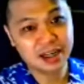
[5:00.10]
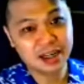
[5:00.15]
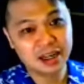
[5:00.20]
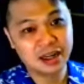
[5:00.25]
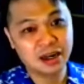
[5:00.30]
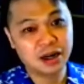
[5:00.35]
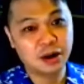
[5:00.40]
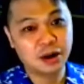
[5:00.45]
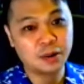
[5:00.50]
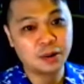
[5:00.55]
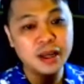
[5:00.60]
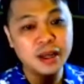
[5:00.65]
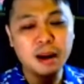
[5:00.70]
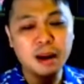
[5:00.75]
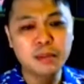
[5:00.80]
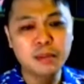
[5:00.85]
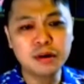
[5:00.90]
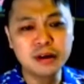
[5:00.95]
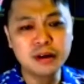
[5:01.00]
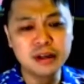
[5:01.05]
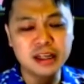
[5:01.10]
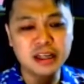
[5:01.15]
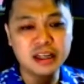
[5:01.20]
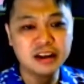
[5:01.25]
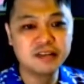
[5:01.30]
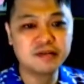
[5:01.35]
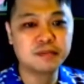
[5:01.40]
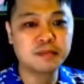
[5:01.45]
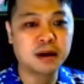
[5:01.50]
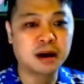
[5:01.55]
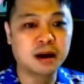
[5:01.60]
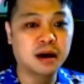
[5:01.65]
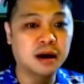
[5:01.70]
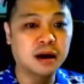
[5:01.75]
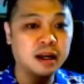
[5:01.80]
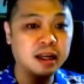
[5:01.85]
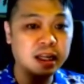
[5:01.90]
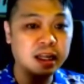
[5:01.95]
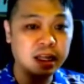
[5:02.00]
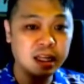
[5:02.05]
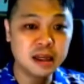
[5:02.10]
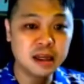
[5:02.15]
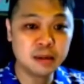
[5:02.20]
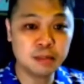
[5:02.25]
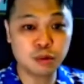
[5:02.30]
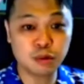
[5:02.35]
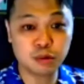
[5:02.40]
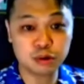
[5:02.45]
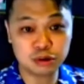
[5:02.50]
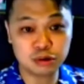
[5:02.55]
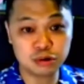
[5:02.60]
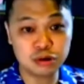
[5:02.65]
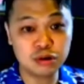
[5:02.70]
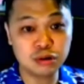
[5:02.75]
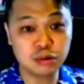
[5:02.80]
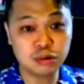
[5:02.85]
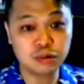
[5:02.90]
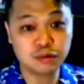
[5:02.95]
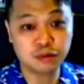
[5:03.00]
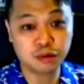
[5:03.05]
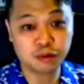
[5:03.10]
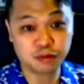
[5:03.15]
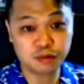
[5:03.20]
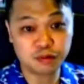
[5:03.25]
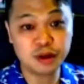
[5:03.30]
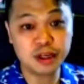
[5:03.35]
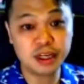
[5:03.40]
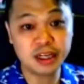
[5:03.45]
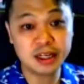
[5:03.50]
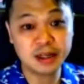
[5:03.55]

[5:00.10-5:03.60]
Okay, I'm going to give my ebook to you for free